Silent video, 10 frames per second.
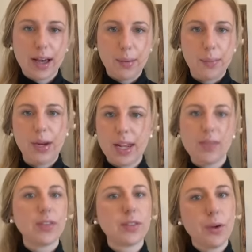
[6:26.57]
But
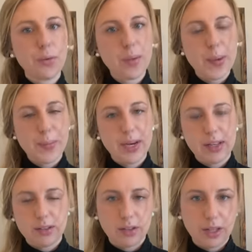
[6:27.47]
again, this loan commitment
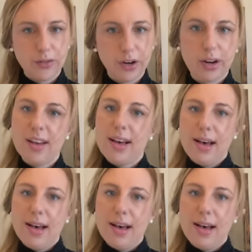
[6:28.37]
is delivered